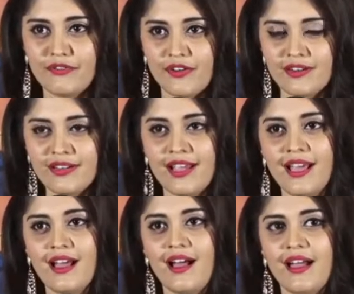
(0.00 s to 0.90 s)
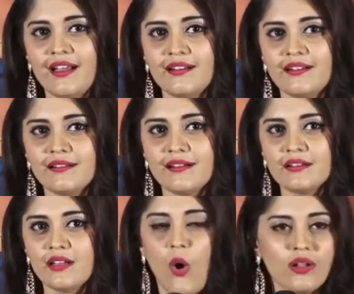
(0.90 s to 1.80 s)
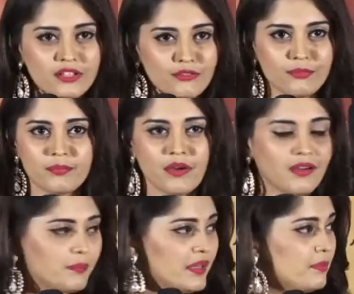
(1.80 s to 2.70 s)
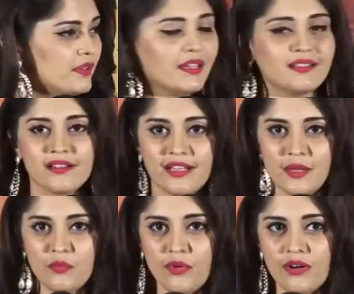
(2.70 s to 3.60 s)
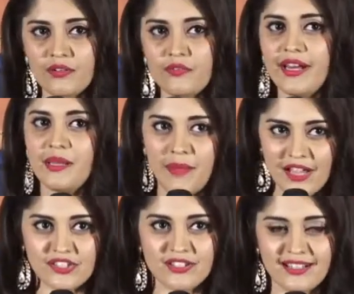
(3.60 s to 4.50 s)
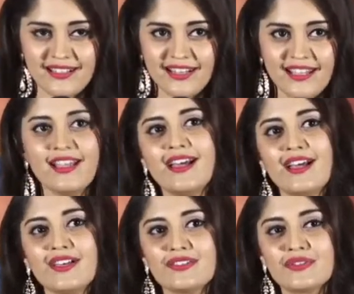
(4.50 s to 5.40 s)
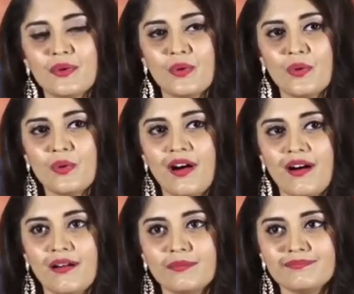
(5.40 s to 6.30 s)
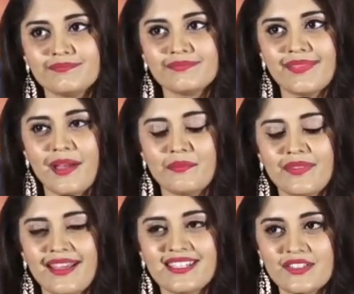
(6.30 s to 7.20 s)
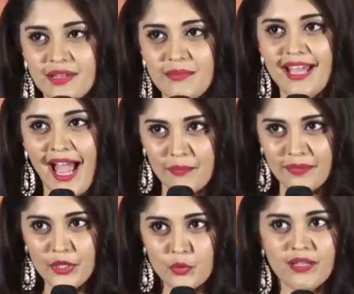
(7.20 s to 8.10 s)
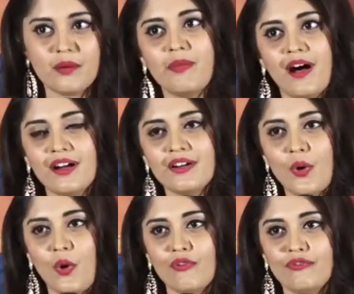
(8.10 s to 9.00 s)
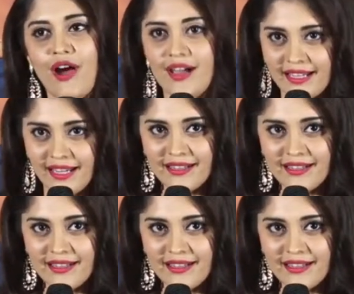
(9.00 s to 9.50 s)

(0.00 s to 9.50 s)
effort. And all the people in the team worked very passionately. So I'm extremely happy to be a part of RK